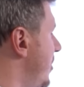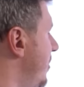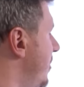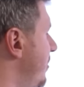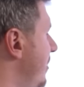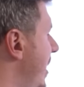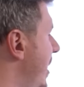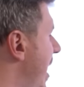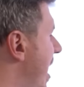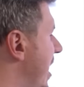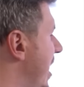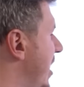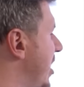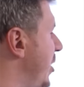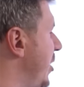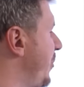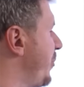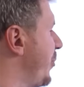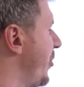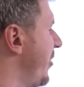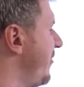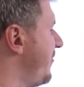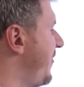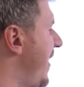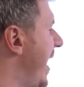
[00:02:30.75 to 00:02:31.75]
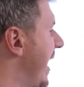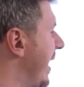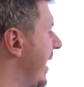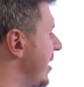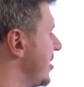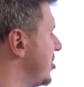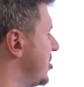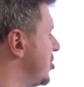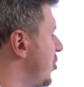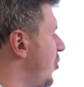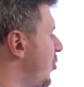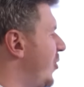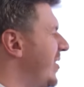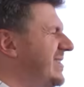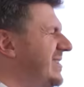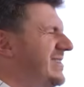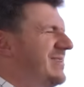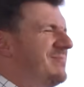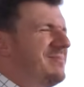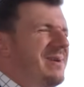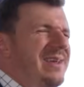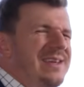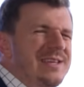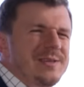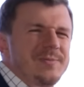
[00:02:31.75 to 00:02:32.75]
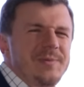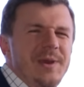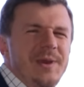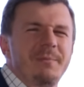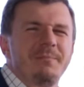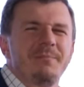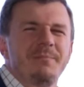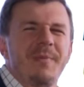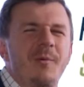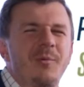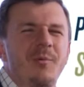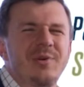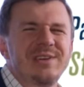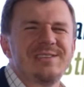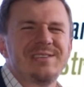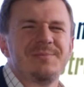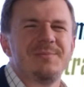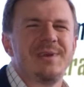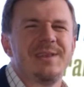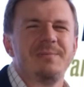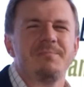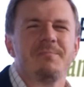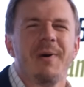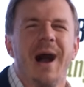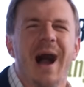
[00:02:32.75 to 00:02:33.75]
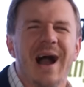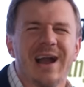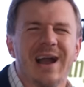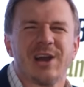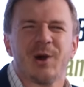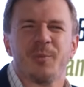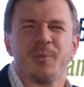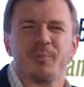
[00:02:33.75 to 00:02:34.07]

MAGA provocateur. What does it mean to be what does it mean, MAGA